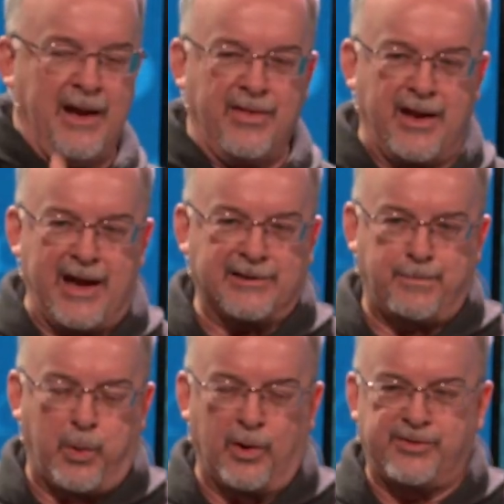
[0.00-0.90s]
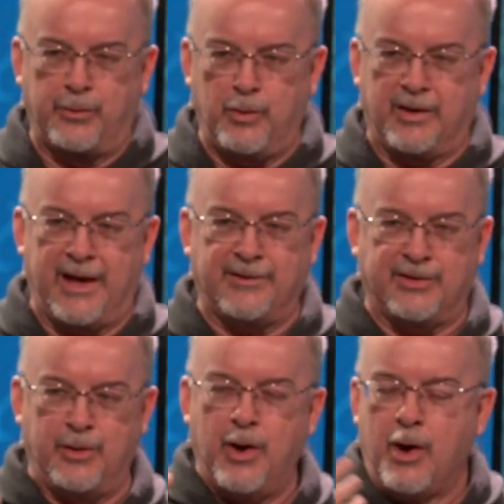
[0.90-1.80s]
in the next portion we'll get
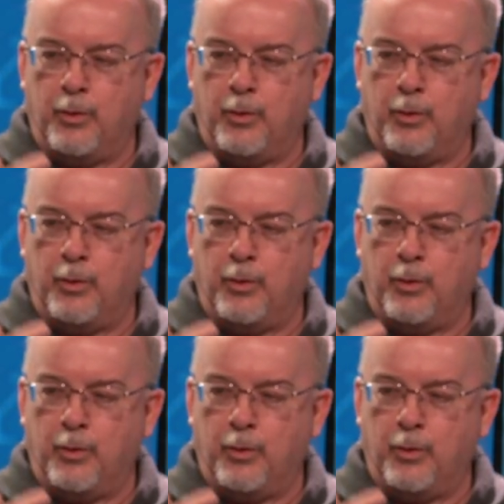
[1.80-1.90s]
to,